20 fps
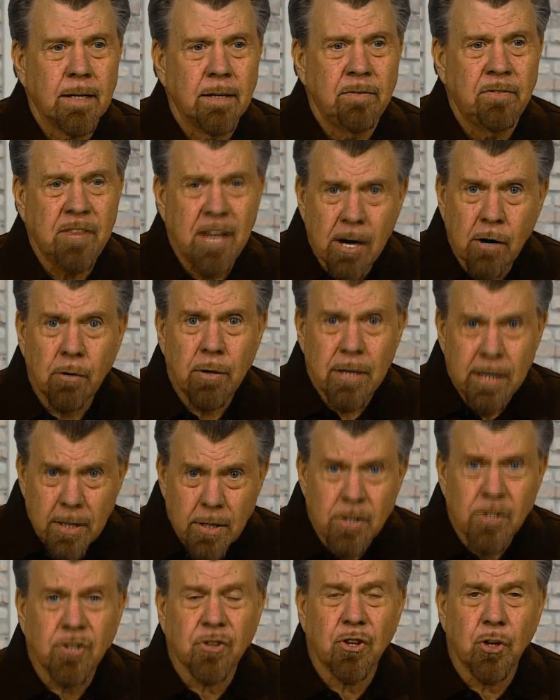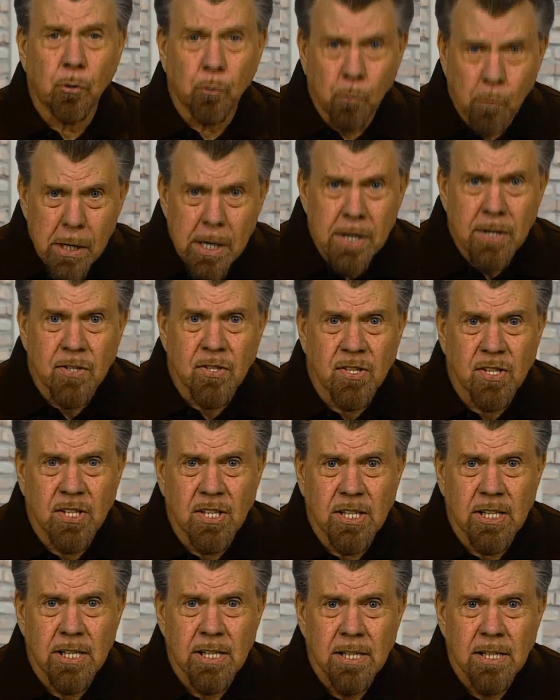there is the risk